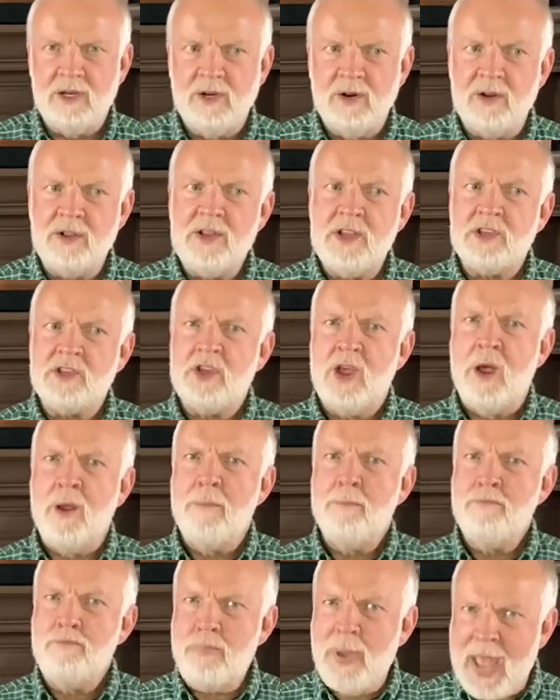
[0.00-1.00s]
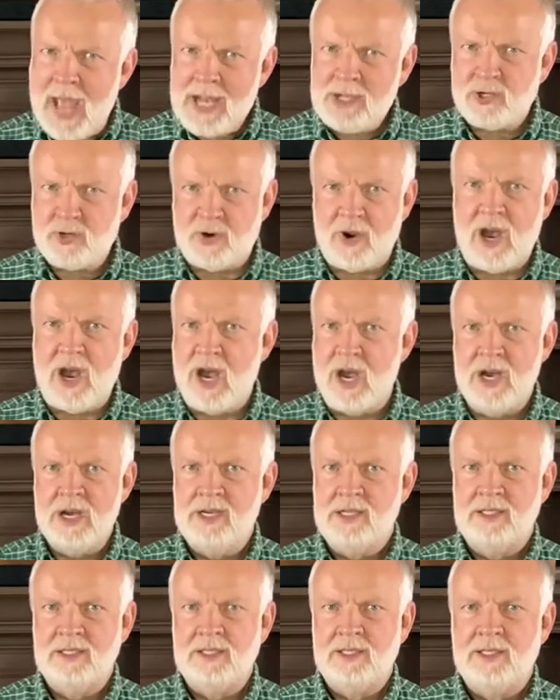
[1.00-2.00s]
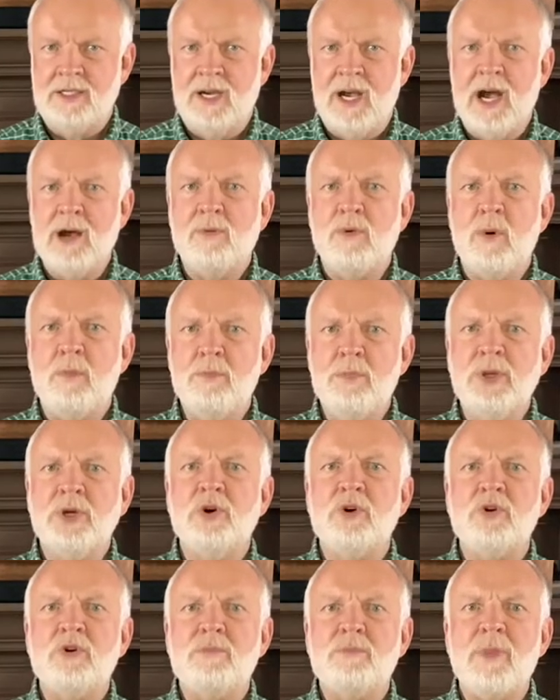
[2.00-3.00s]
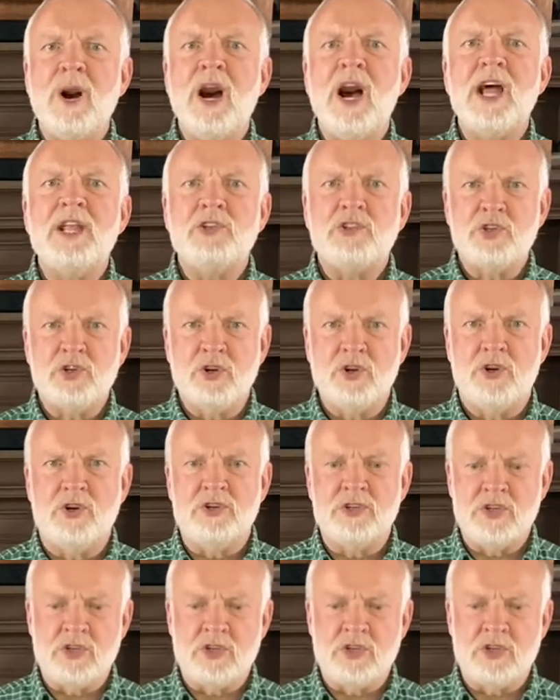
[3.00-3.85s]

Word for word: And on this Petra, I will build my church.